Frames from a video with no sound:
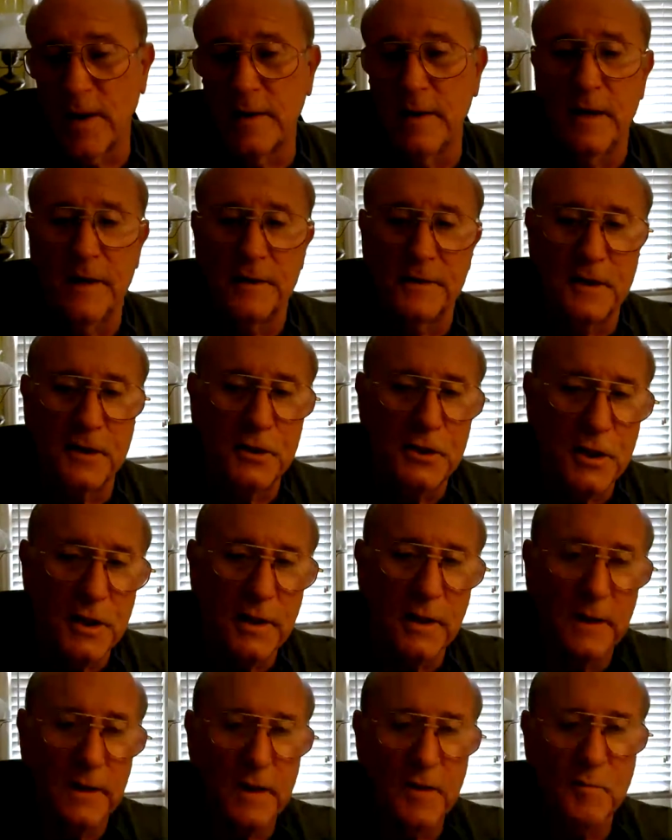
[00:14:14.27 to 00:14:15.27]
that'd be fine.
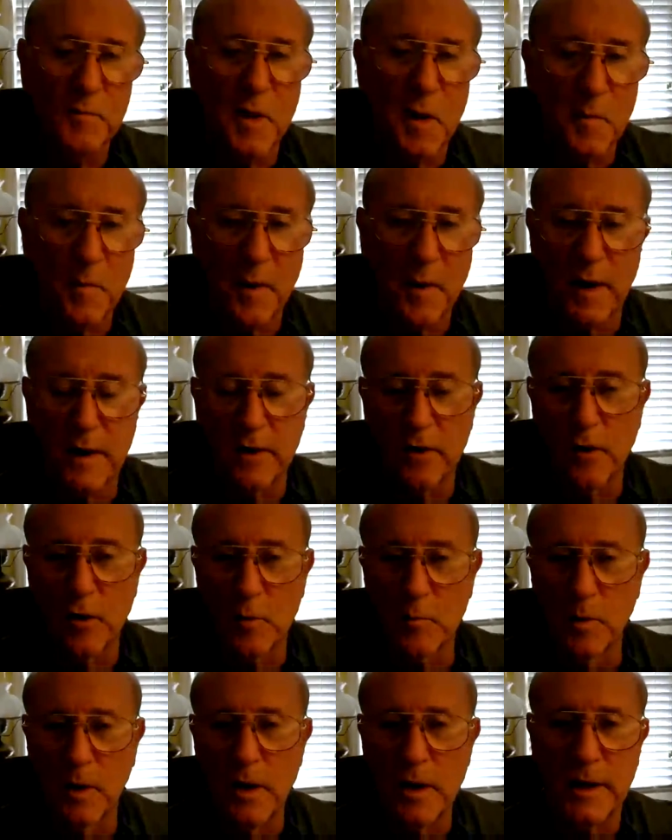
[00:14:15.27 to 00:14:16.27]
Then she could give me
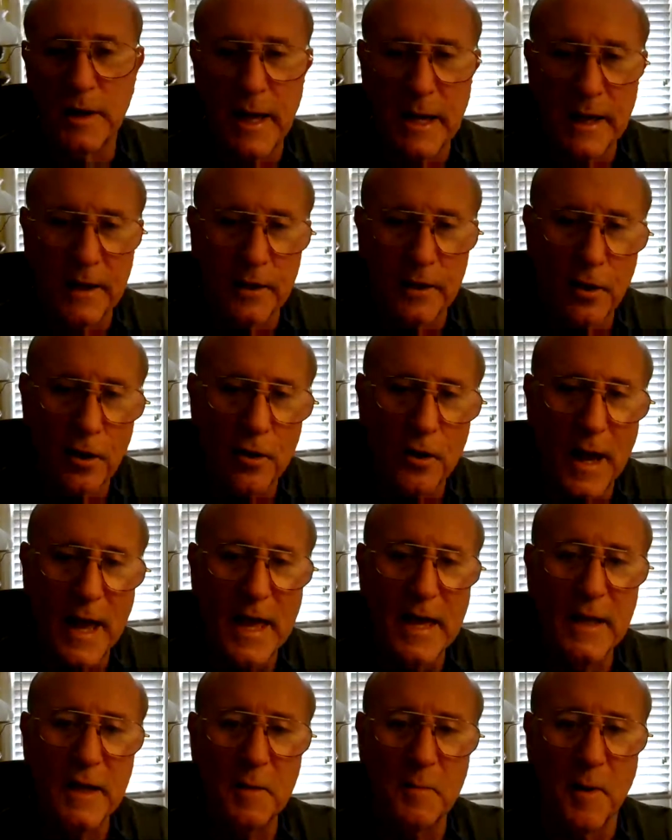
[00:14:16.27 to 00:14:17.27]
a pint of her blood, and
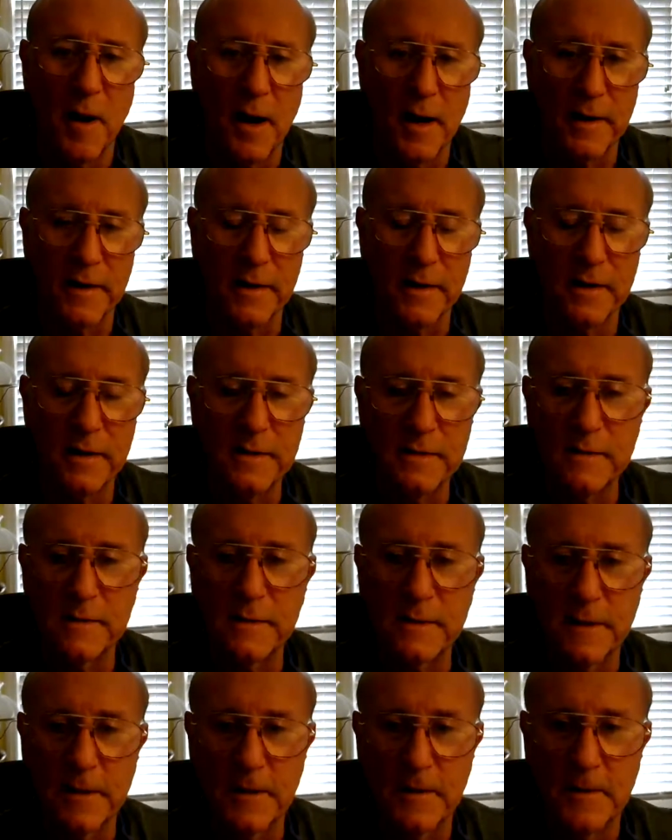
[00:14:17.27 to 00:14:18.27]
her
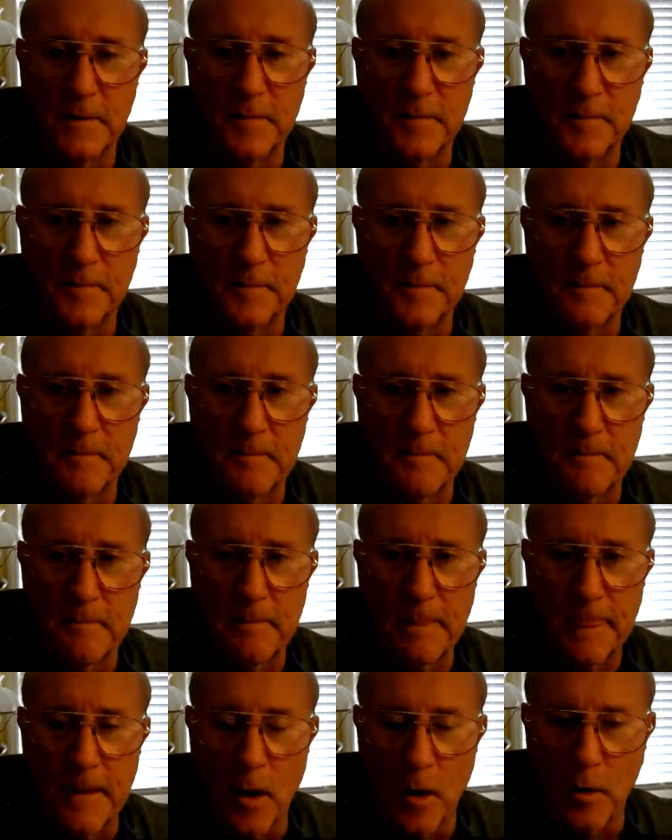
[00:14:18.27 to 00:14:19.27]
antibodies,
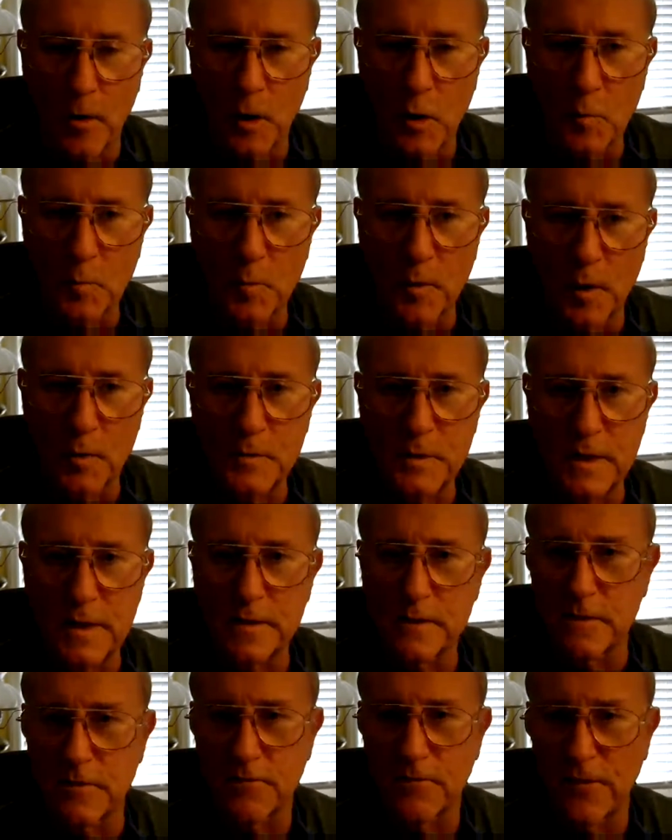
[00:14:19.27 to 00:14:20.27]
her little proteins
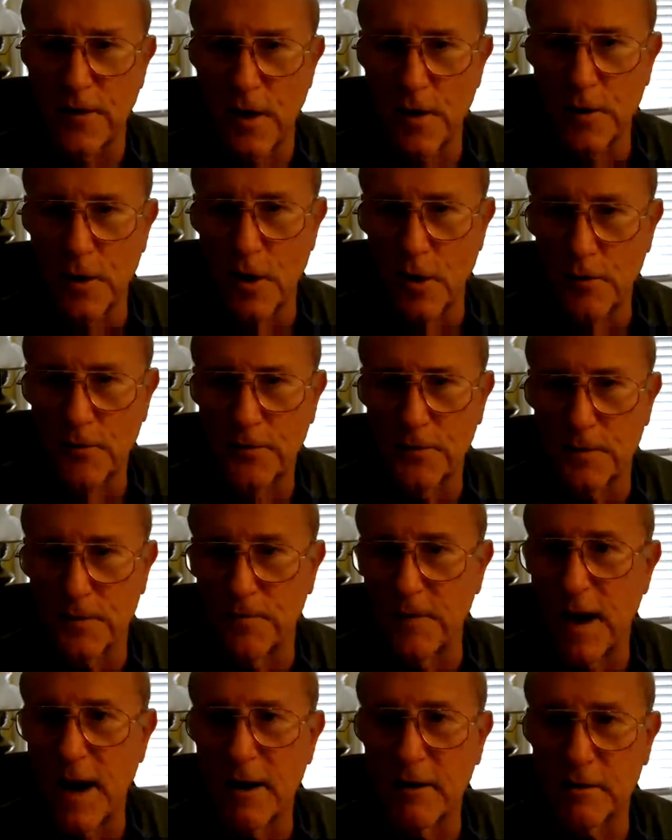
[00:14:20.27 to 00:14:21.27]
that fought off the
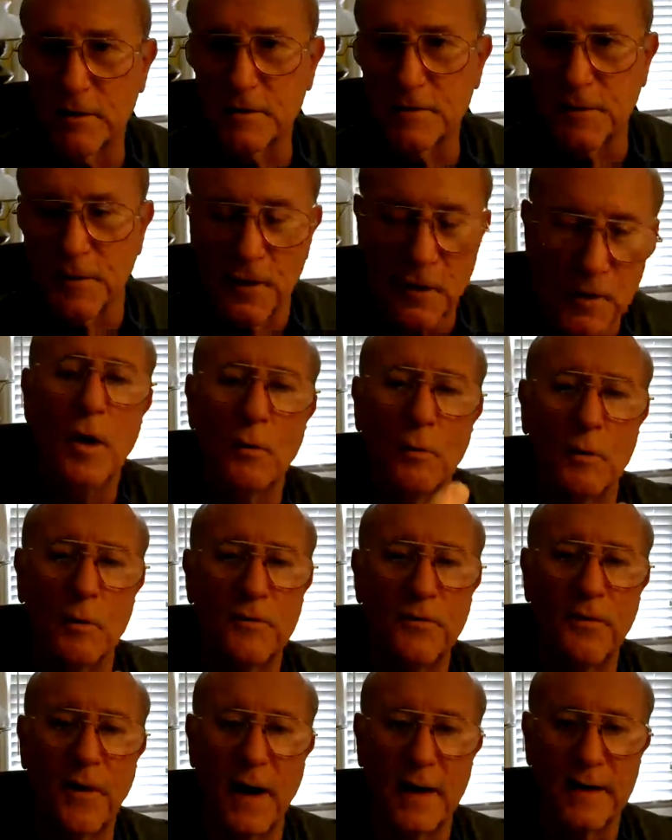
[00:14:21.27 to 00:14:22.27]
virus for her,
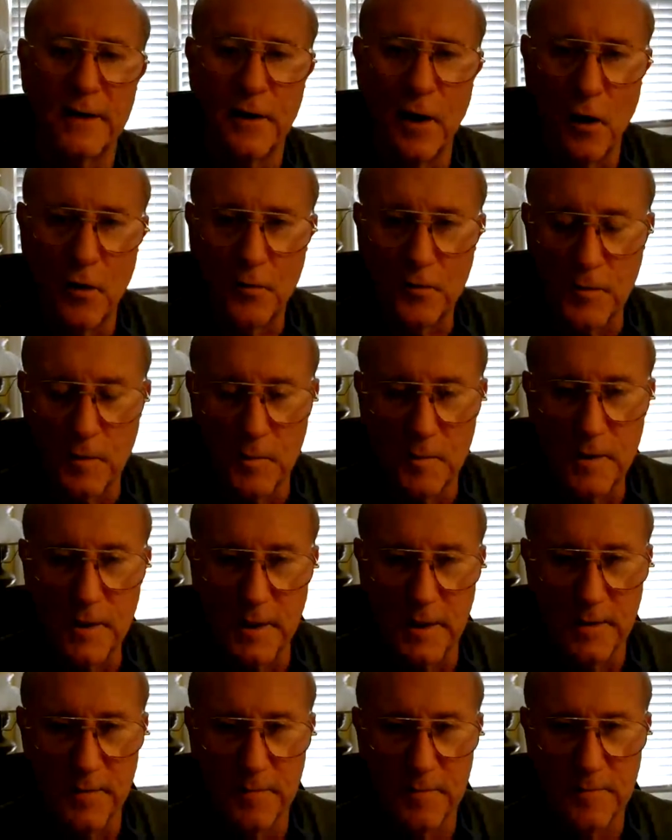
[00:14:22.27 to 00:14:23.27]
would fight it off for
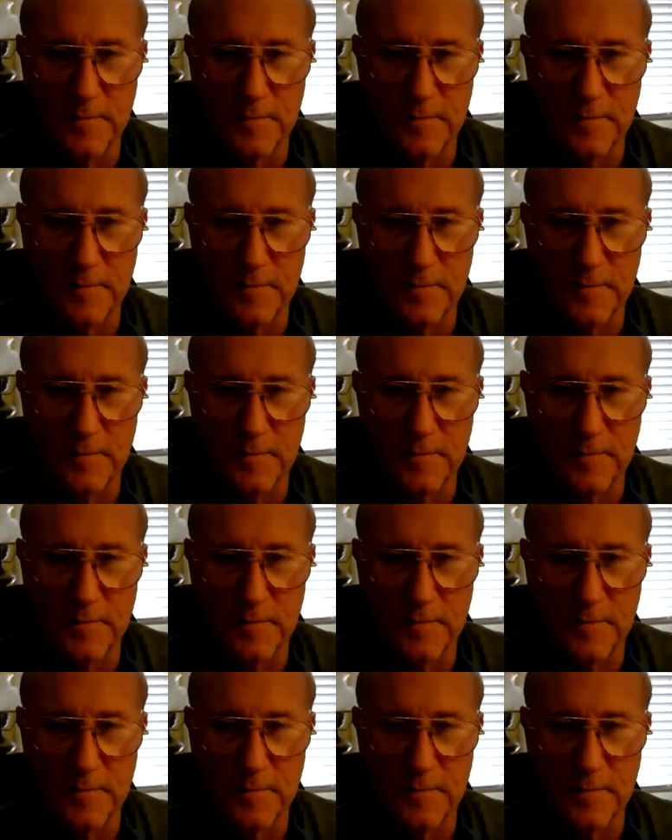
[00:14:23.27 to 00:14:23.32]
me.